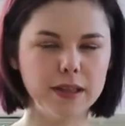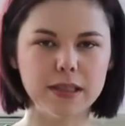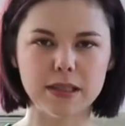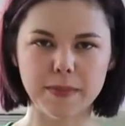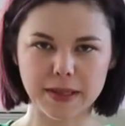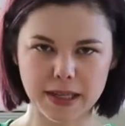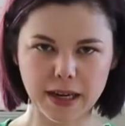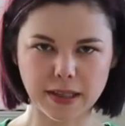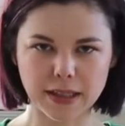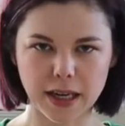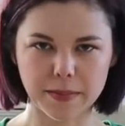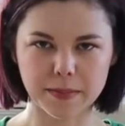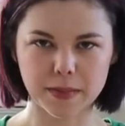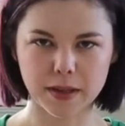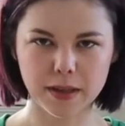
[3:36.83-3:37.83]
this is my second
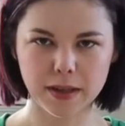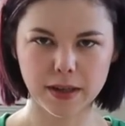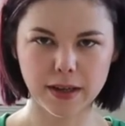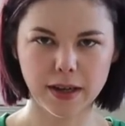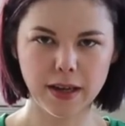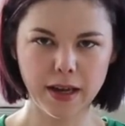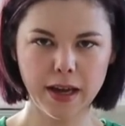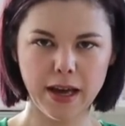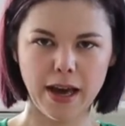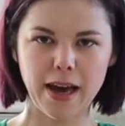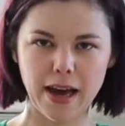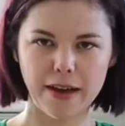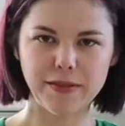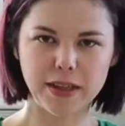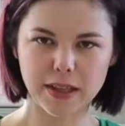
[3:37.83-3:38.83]
time
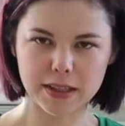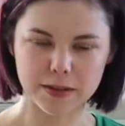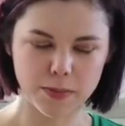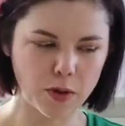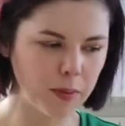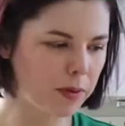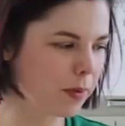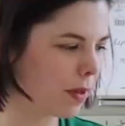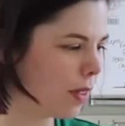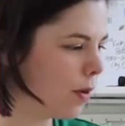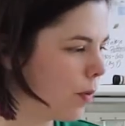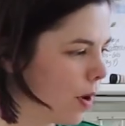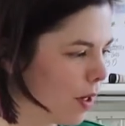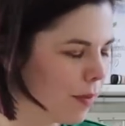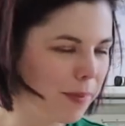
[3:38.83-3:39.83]
having this moment with
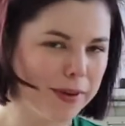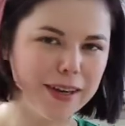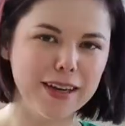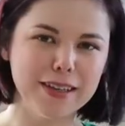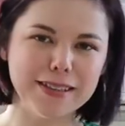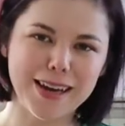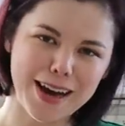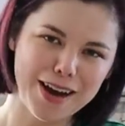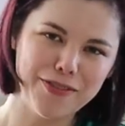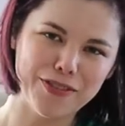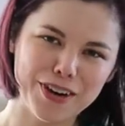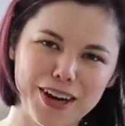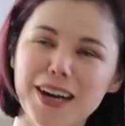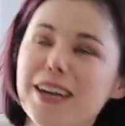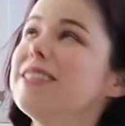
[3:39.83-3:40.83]
you all because I
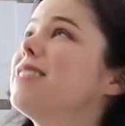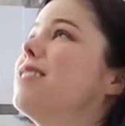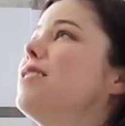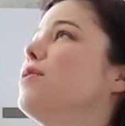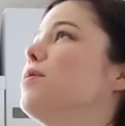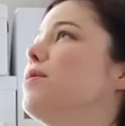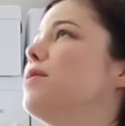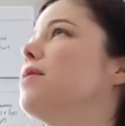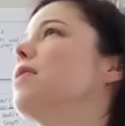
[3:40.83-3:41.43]
forgot to